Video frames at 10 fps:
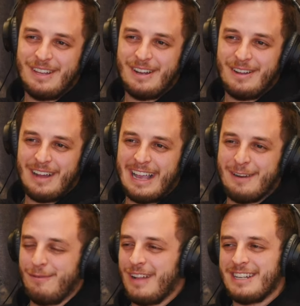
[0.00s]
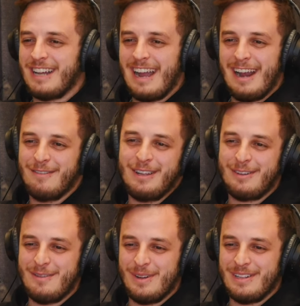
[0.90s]
you know, I get a flat tire every
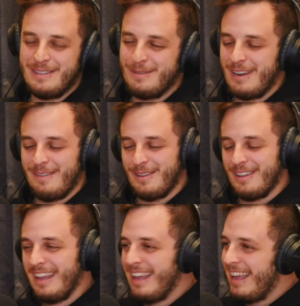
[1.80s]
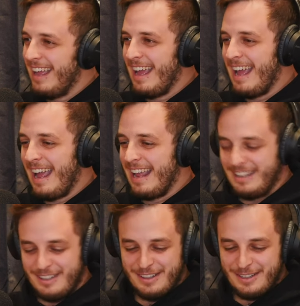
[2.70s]
three months, whatever,
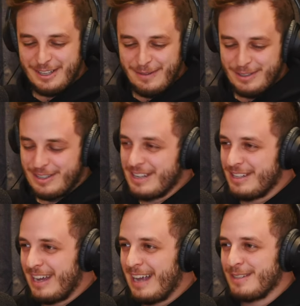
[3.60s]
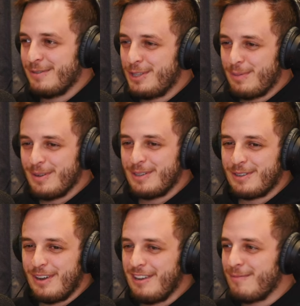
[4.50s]
and the service center hasn't responded
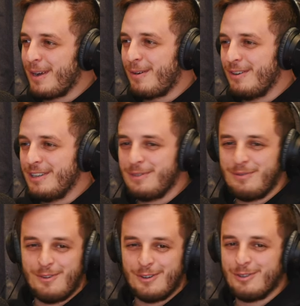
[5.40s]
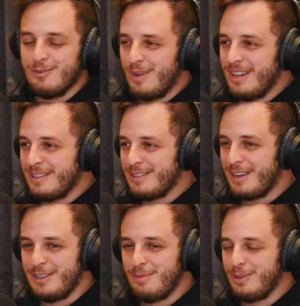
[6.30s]
to any of my queries for two months,
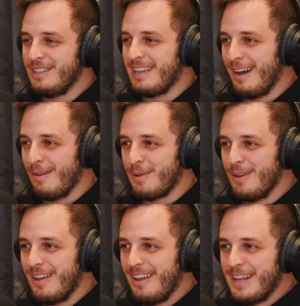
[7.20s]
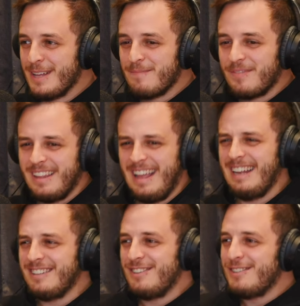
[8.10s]
can you please help?
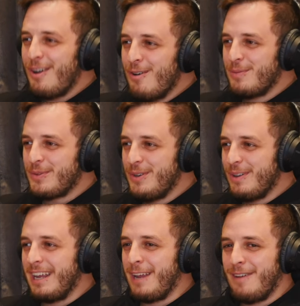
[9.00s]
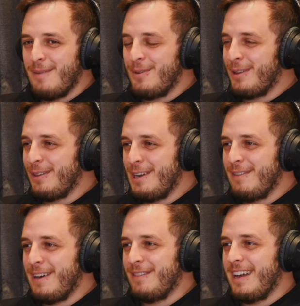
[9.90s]
And it's so obscure, like if I bought a
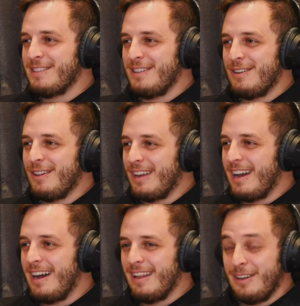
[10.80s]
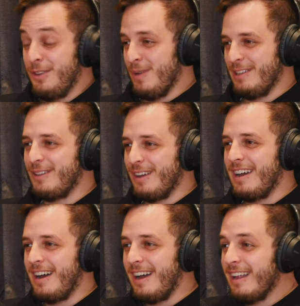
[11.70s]
thirty-five thousand dollar car, like U S dollar
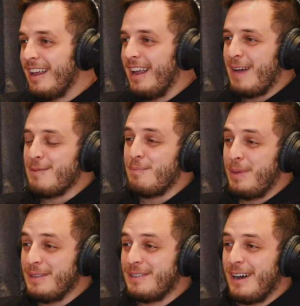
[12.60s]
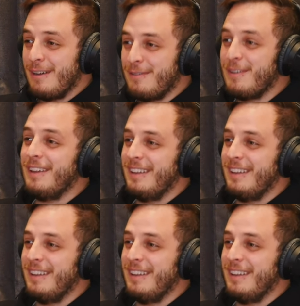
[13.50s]
car, I'd be pissed off